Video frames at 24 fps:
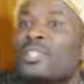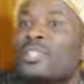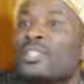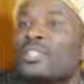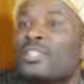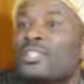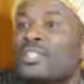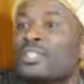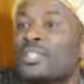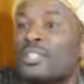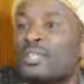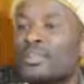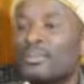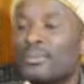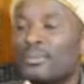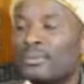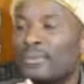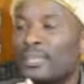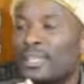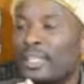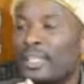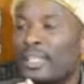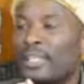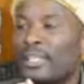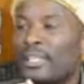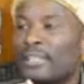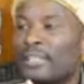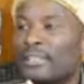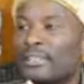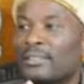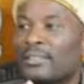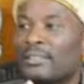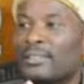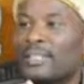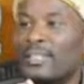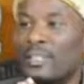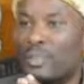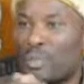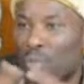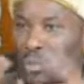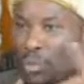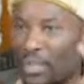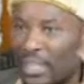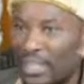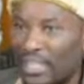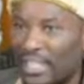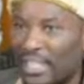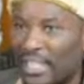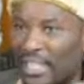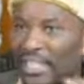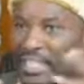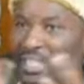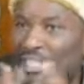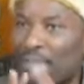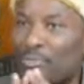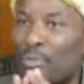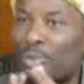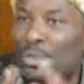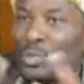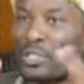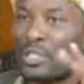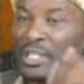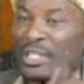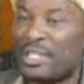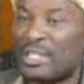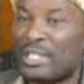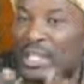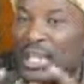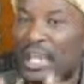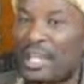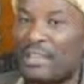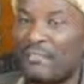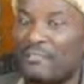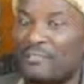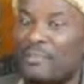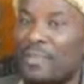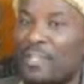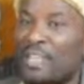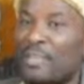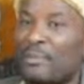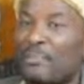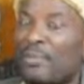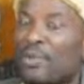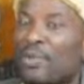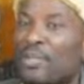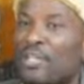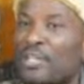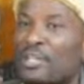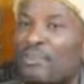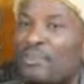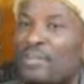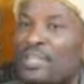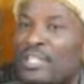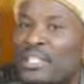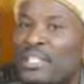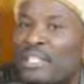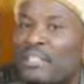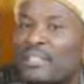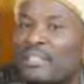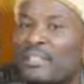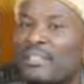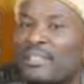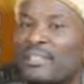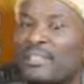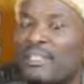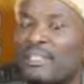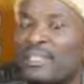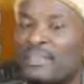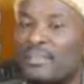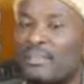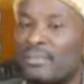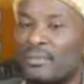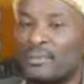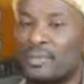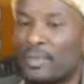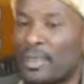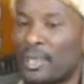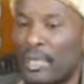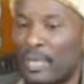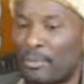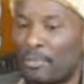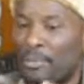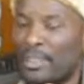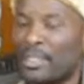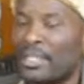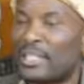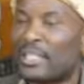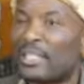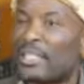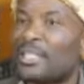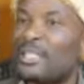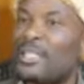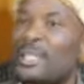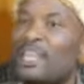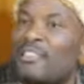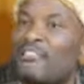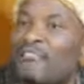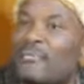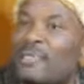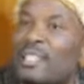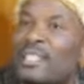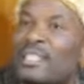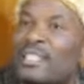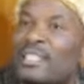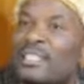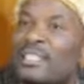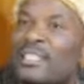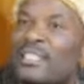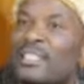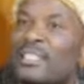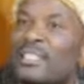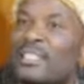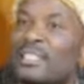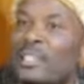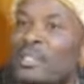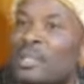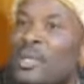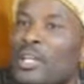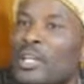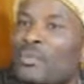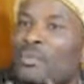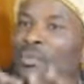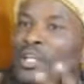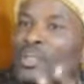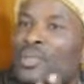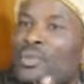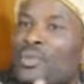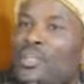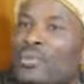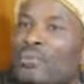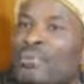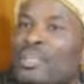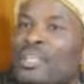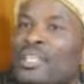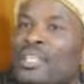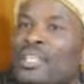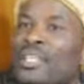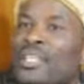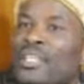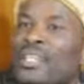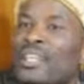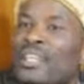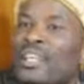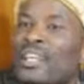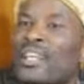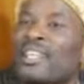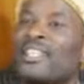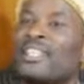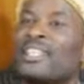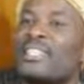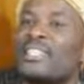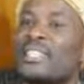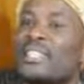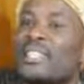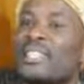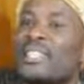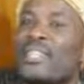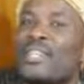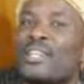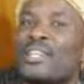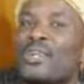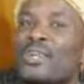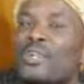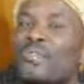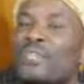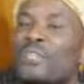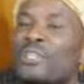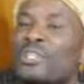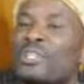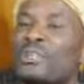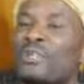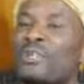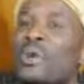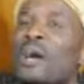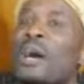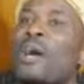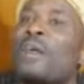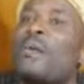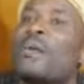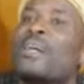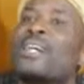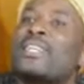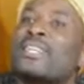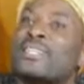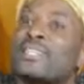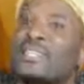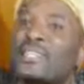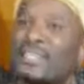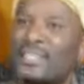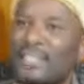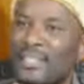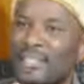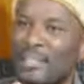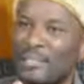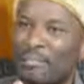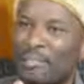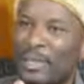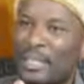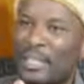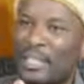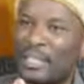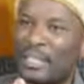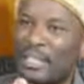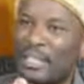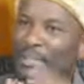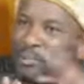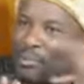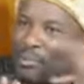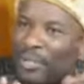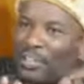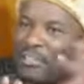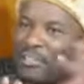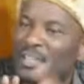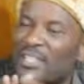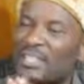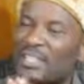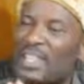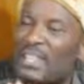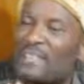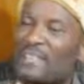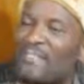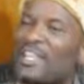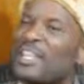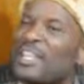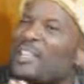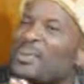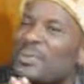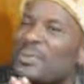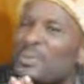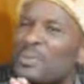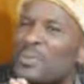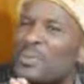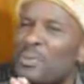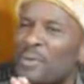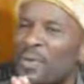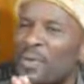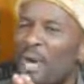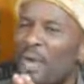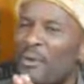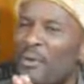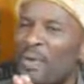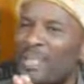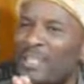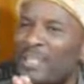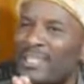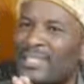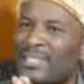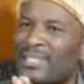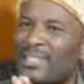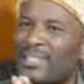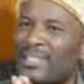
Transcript: you know, as you read history, because this life, we keep on repeating this, we are repeating this life basically. That's what happens with me. I understand, I know fully who I was. My 3 previous lives, I knew who I was.